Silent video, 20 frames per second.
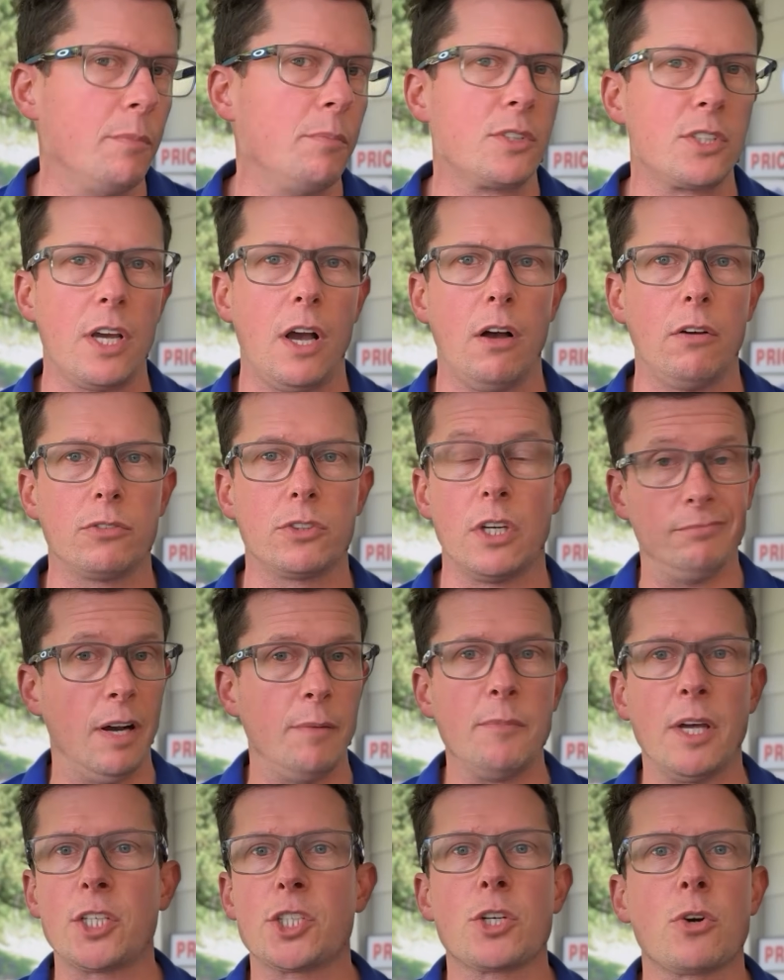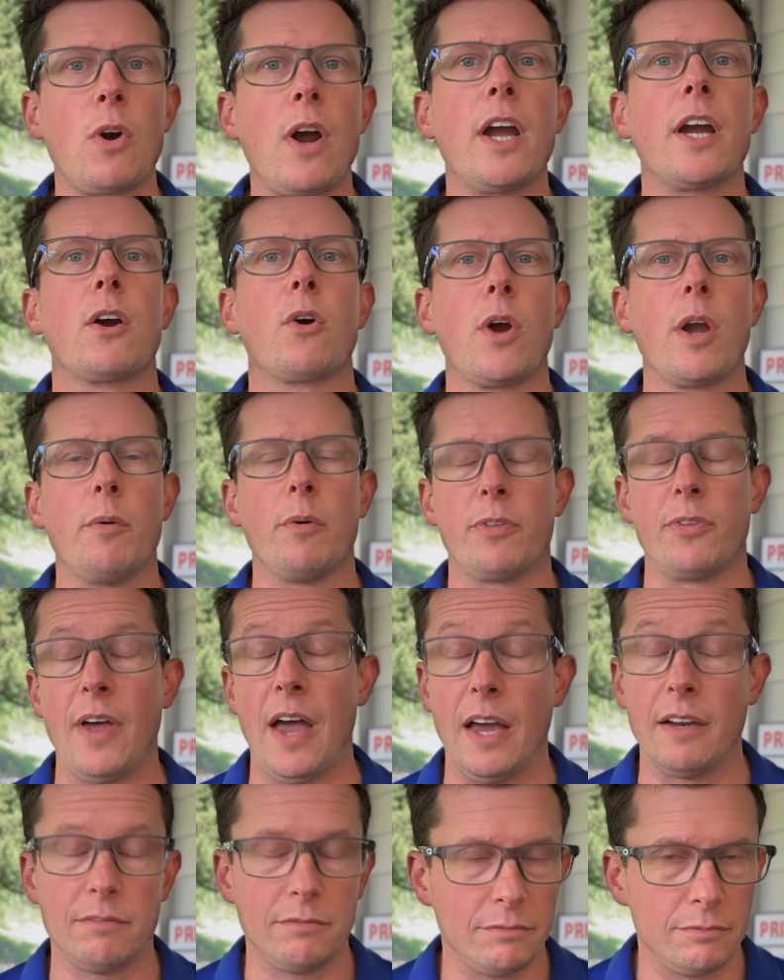themselves? I'm not sure I agree with
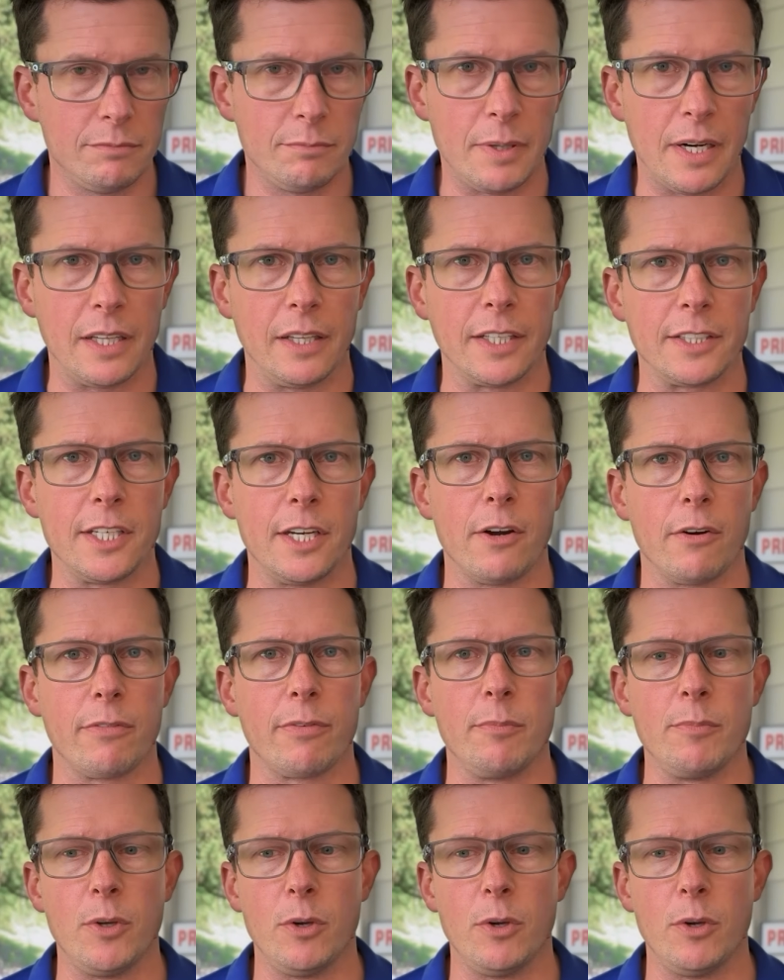that, but I'd like to hear from